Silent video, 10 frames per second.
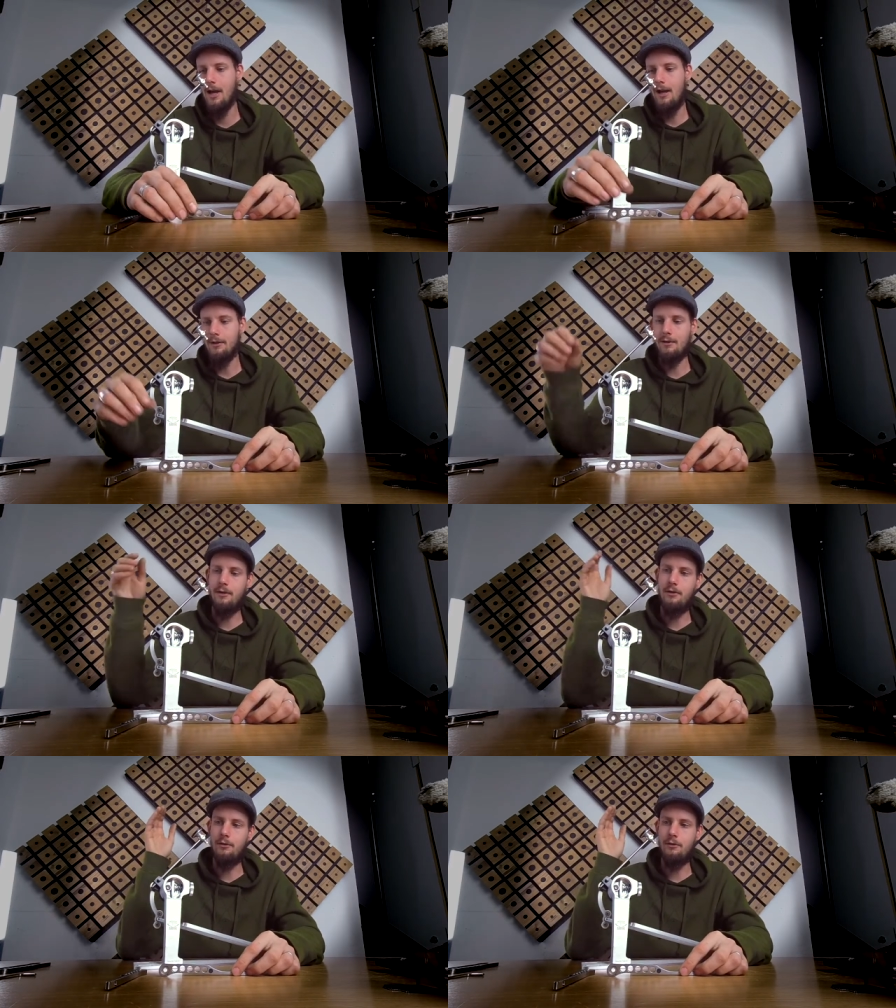
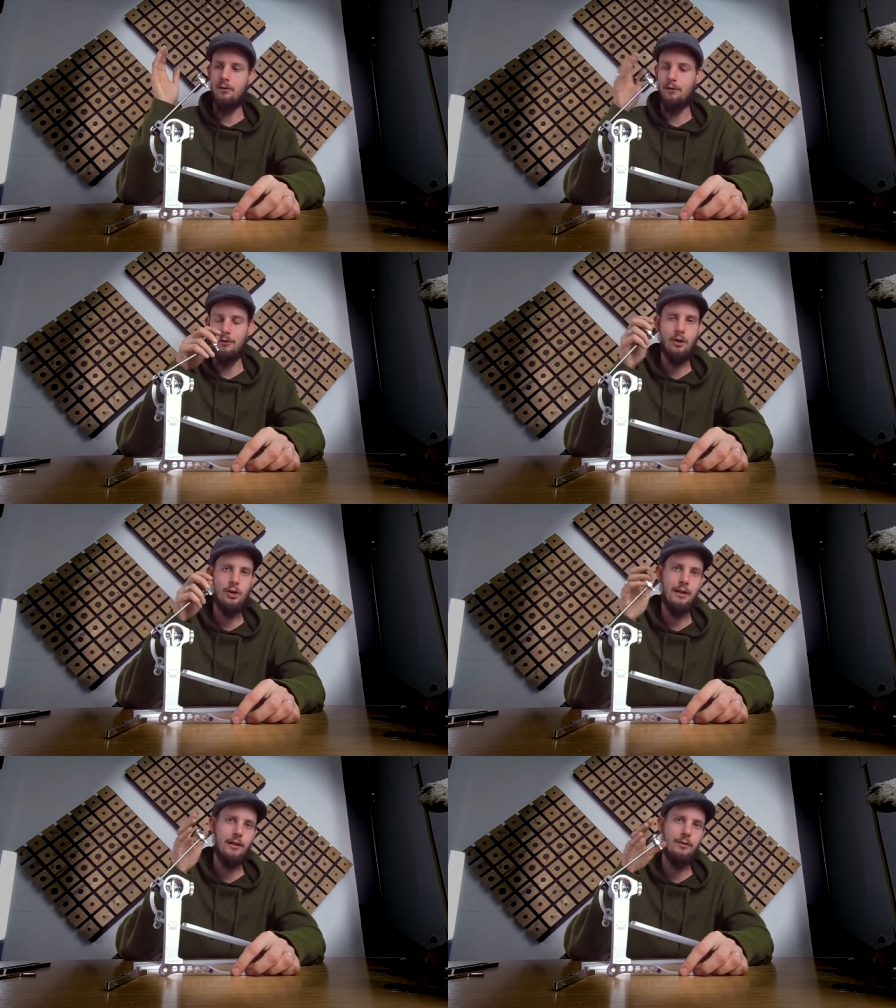you
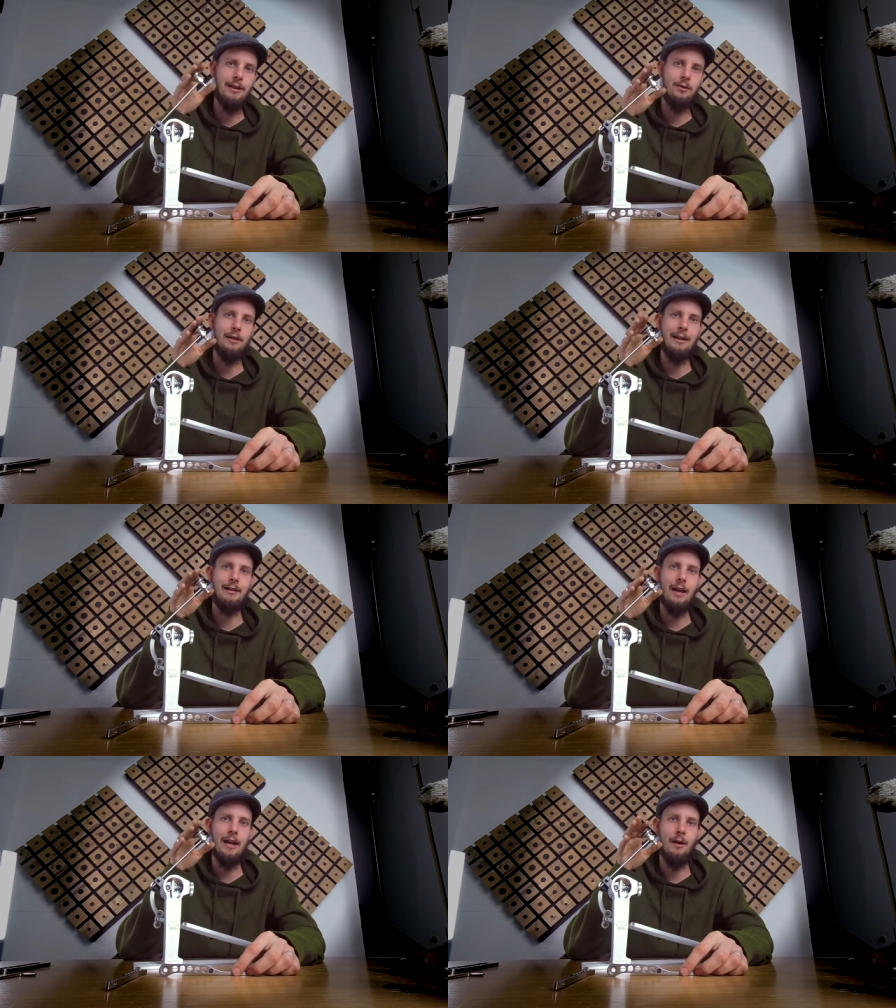need to take
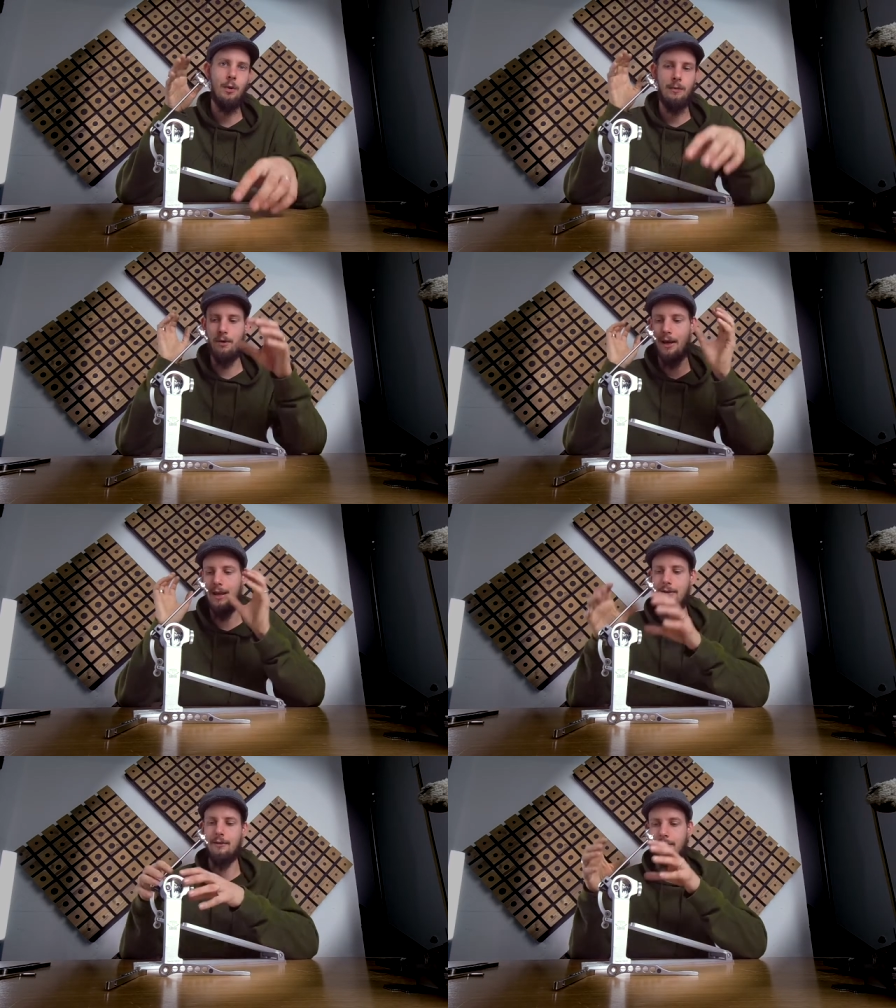care when
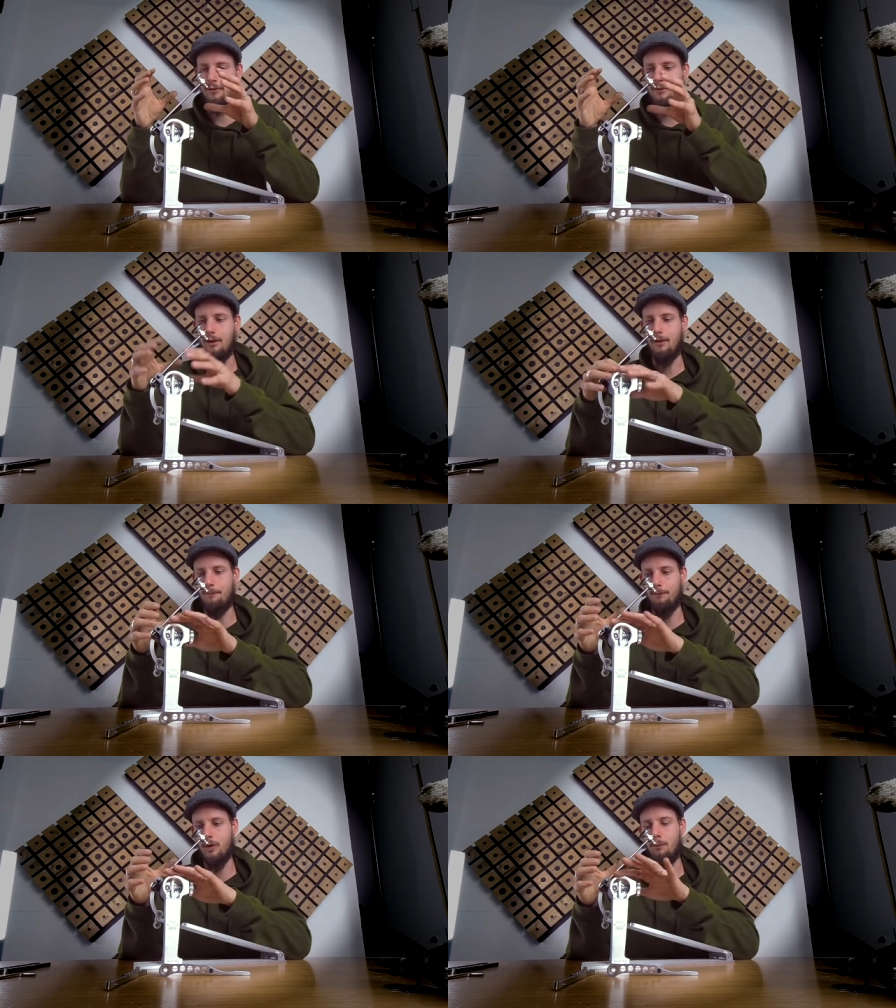playing this
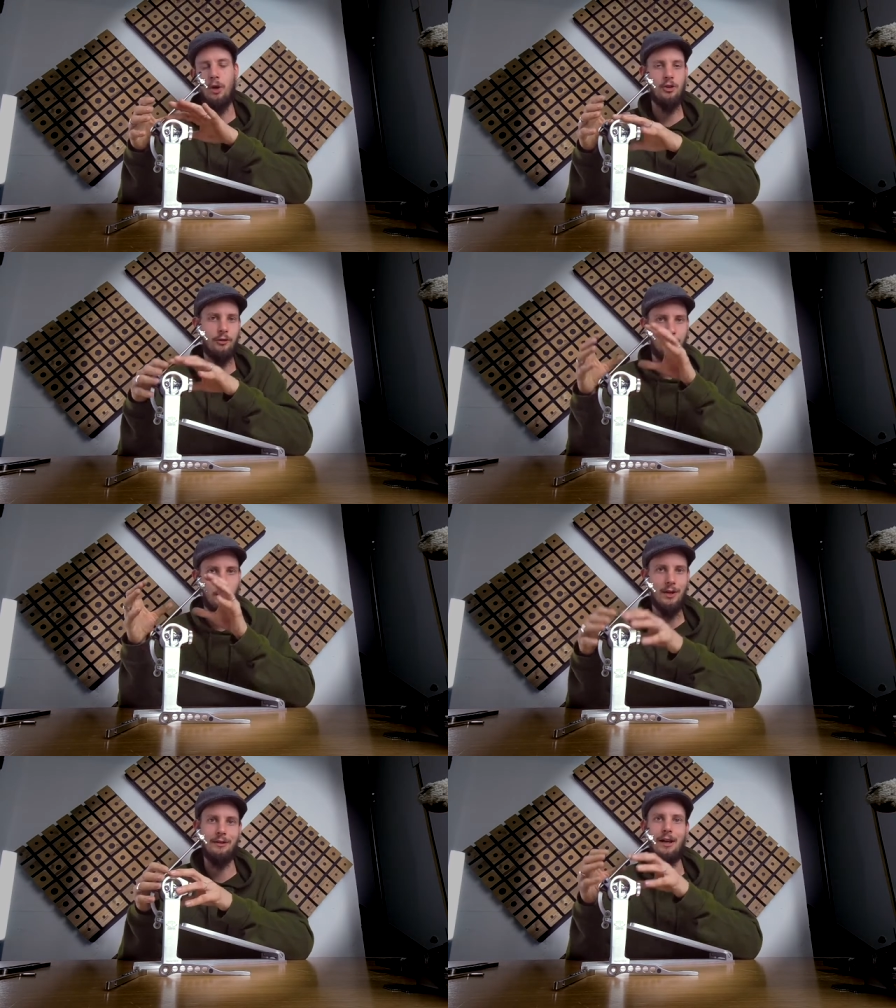compression
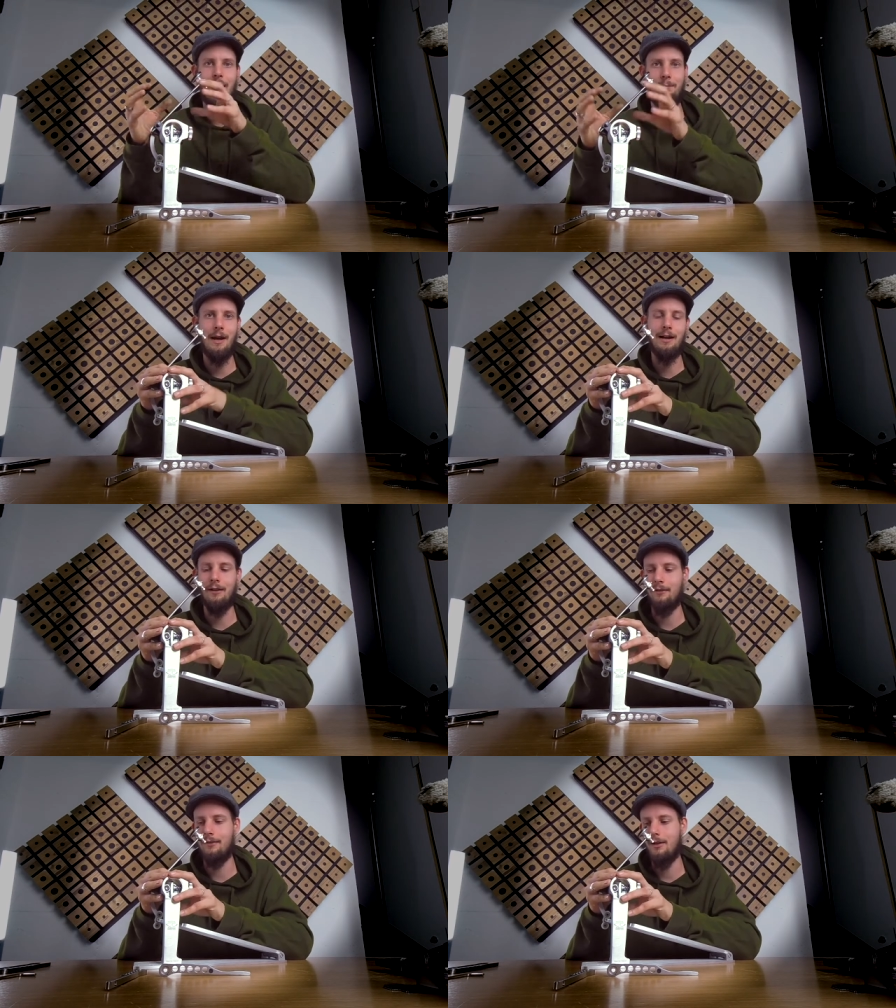spring type
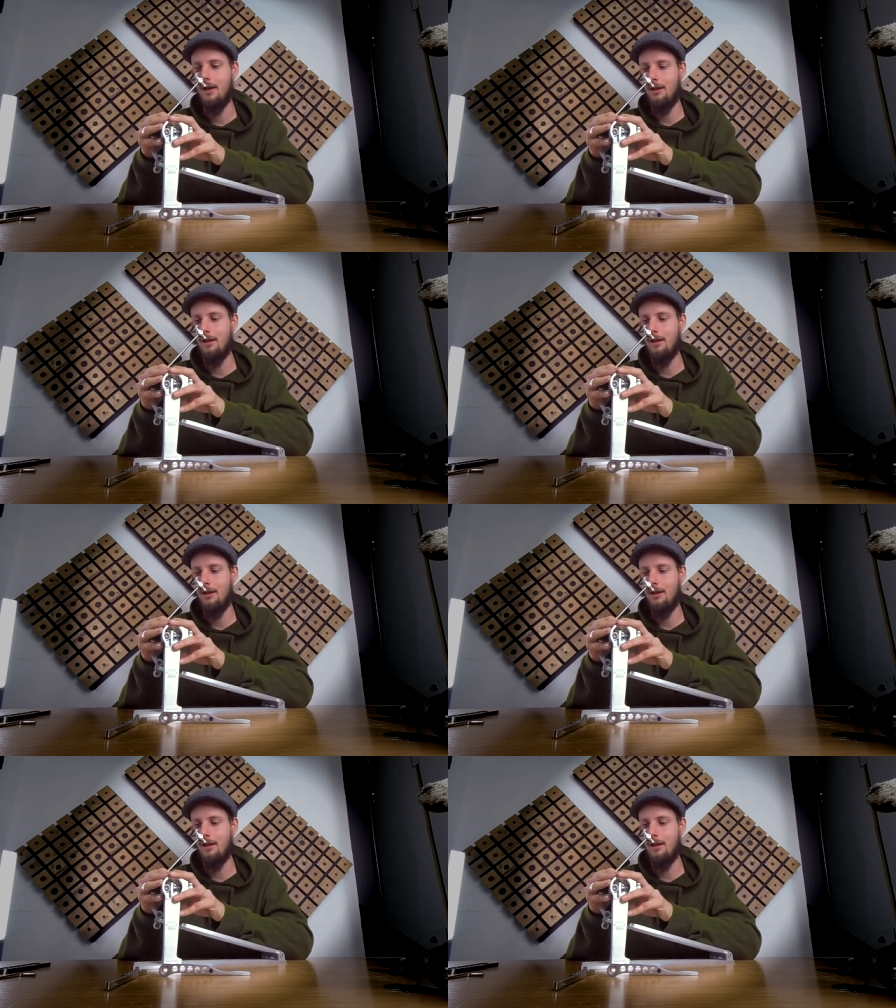pedals,